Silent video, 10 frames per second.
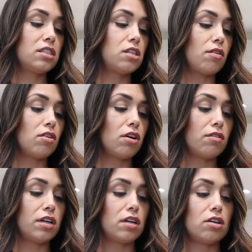So I'll go
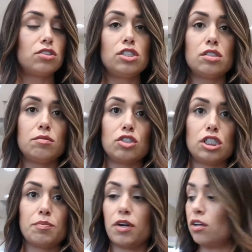in and I'll
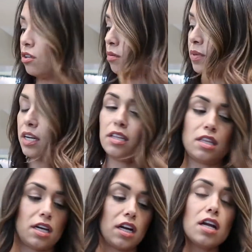just spray a little bit in
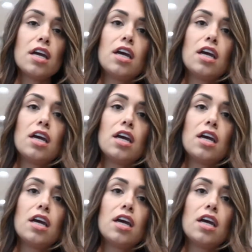there.